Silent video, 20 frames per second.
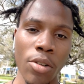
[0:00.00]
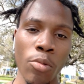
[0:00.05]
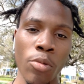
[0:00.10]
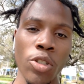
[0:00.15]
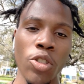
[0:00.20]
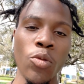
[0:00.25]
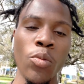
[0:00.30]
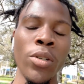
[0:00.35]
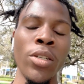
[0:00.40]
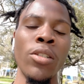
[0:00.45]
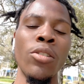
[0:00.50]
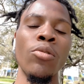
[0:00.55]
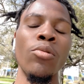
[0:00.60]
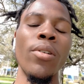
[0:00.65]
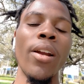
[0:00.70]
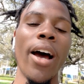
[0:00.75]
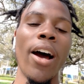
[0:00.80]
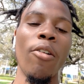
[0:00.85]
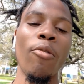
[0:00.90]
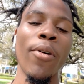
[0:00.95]
which we do
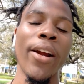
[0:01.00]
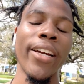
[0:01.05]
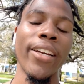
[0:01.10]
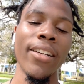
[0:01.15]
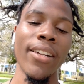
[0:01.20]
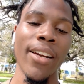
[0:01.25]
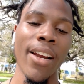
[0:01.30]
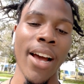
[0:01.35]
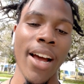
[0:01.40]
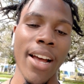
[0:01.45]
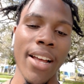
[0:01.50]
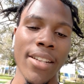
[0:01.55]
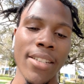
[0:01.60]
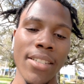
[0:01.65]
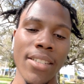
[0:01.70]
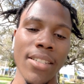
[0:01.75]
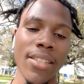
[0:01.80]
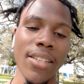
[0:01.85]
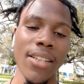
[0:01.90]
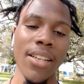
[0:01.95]
not
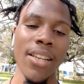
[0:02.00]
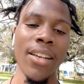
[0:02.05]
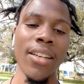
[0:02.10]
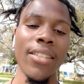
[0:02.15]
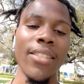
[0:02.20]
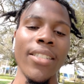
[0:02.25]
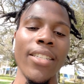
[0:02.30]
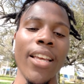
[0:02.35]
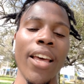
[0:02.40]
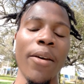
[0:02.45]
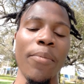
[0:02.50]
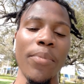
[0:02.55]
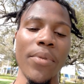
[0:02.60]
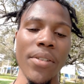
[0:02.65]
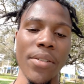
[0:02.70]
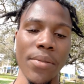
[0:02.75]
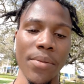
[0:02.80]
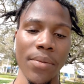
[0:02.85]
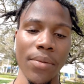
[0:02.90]
recognize, accept,